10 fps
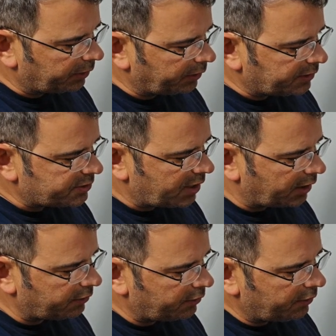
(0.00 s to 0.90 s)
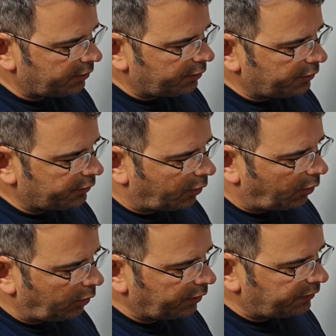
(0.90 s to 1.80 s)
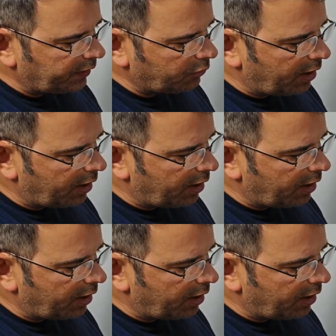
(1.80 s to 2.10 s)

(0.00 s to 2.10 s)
and that's not the only thing you